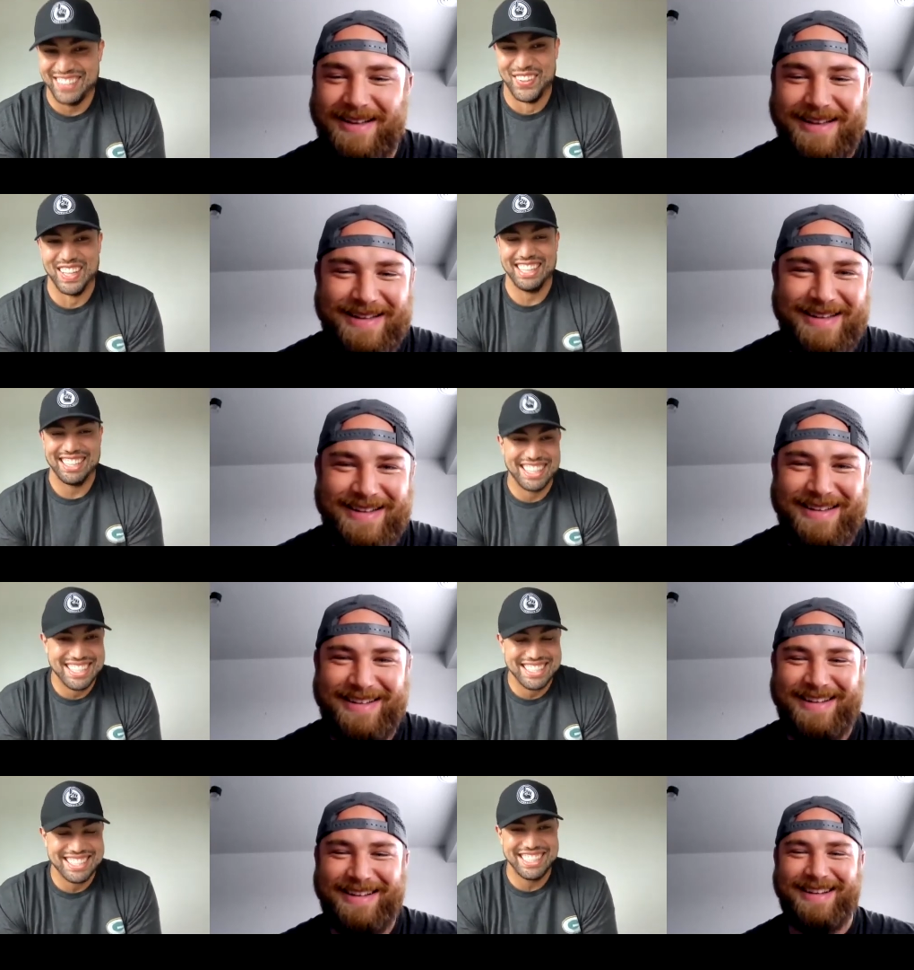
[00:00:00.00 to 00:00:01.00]
Speaker 1: It really
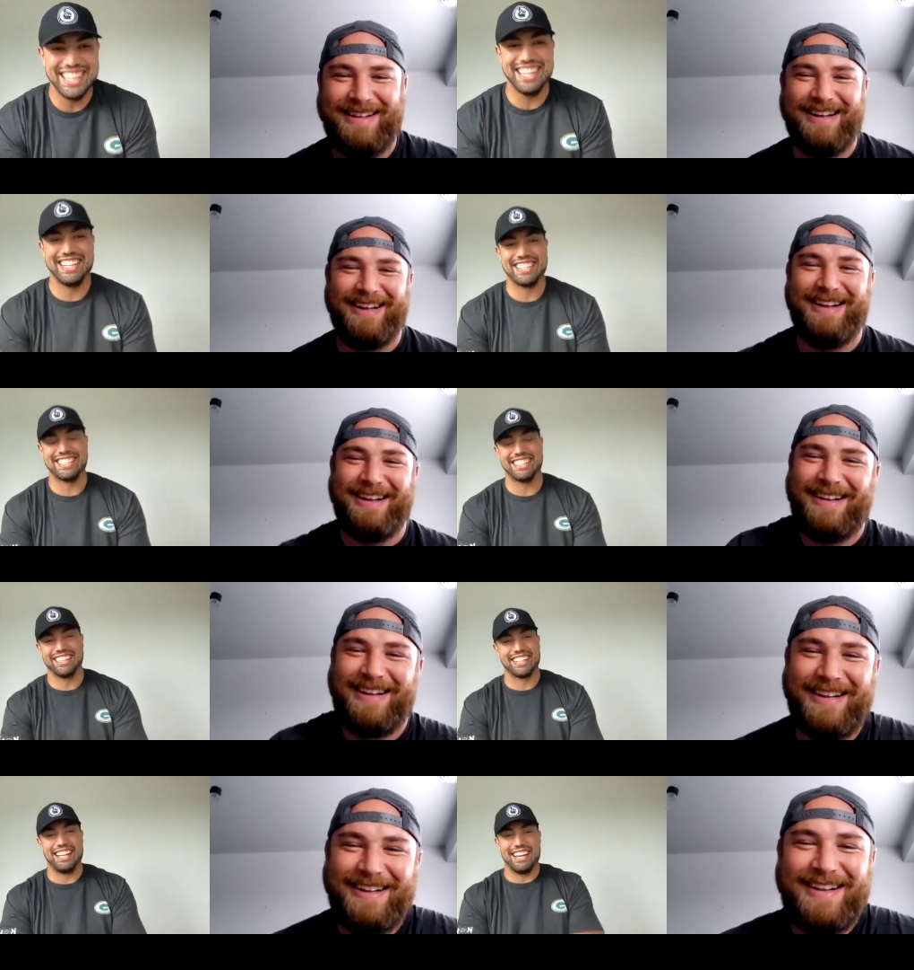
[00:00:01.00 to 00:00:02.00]
does. Jeez.
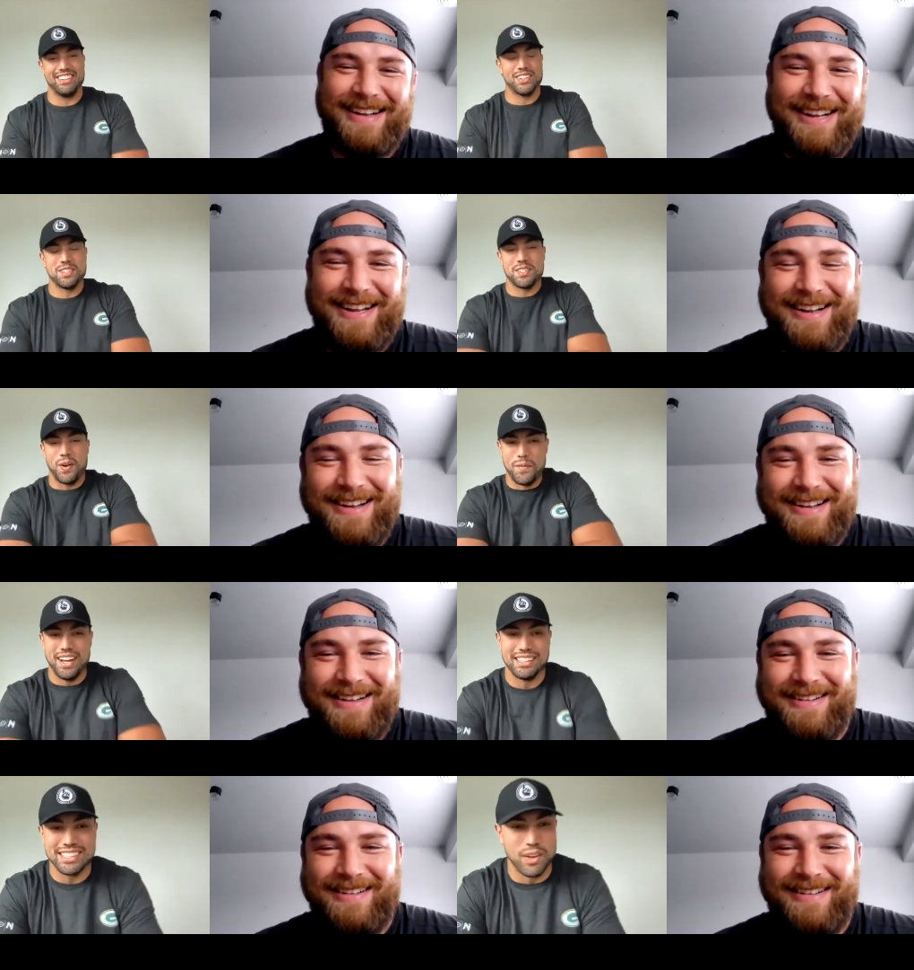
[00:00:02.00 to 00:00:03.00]
Look at that. You're doing so
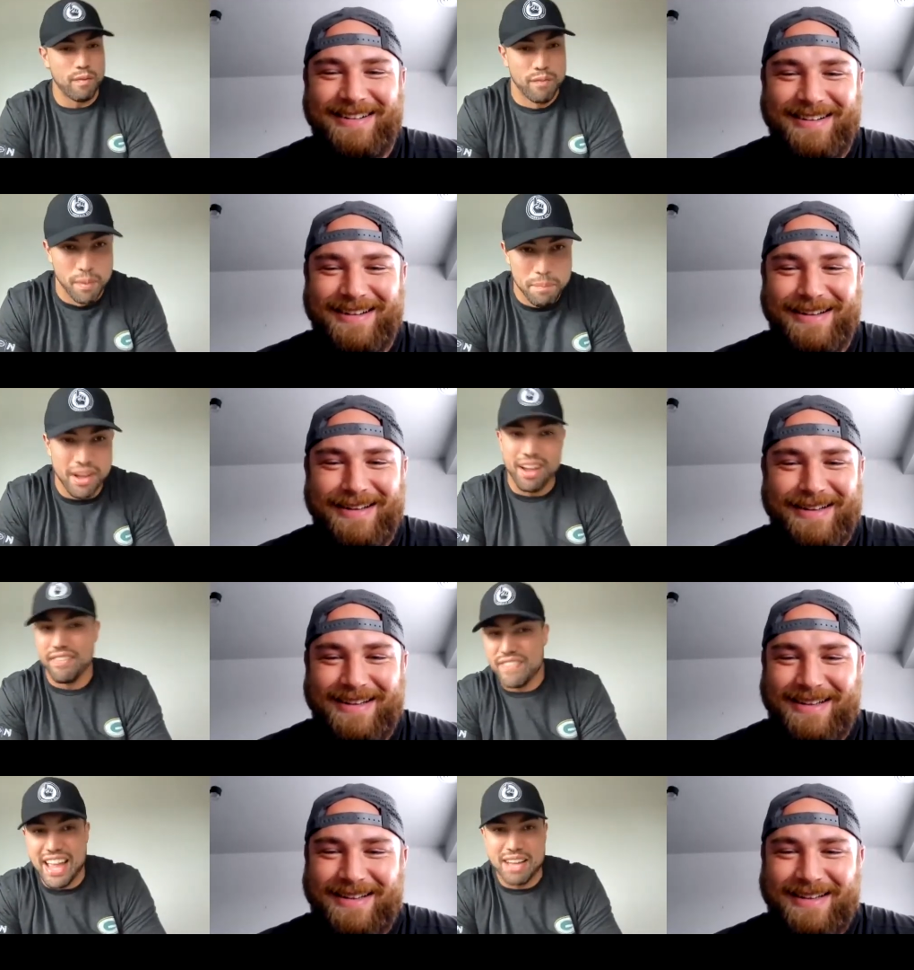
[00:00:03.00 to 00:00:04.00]
much. Uh, so
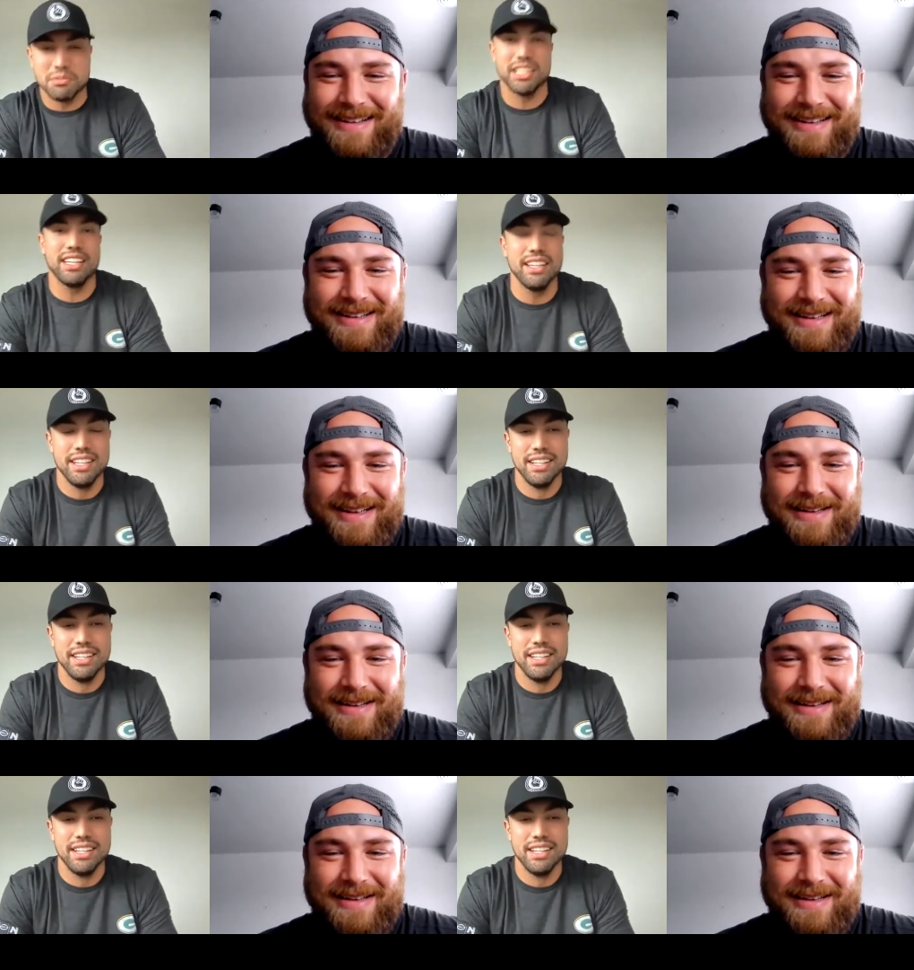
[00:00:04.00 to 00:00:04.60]
football, family.